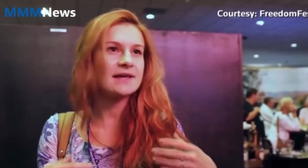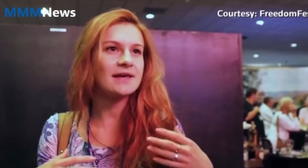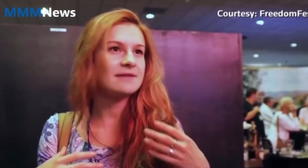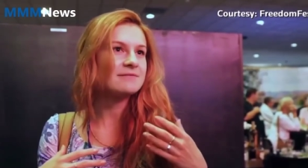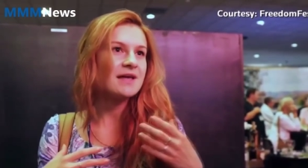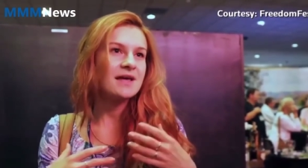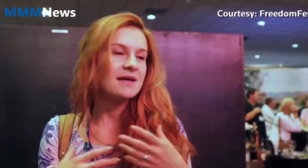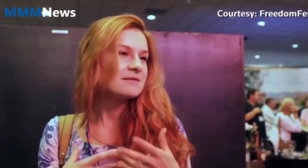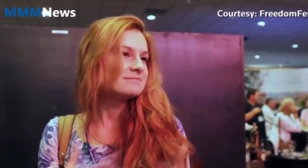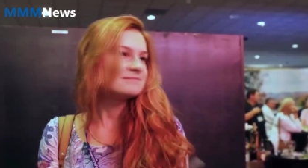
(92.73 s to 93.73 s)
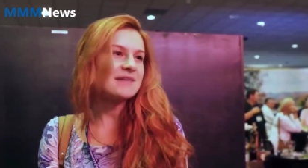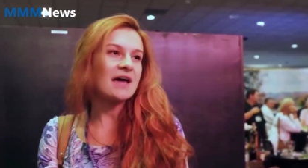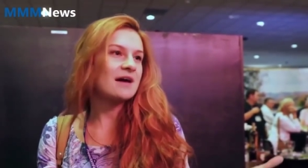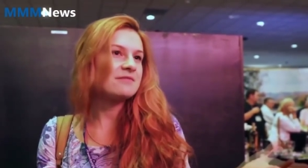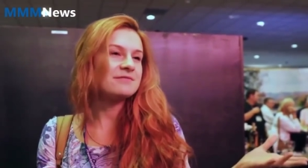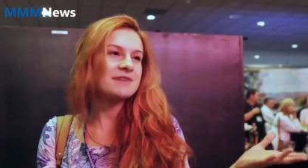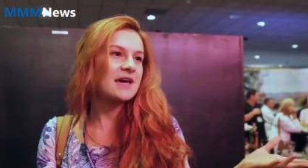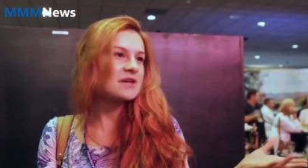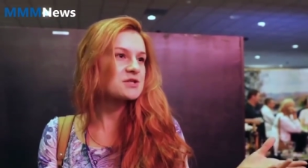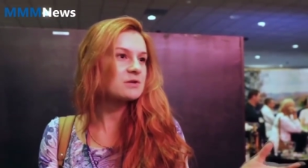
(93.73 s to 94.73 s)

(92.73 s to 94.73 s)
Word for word: Relations between the United States and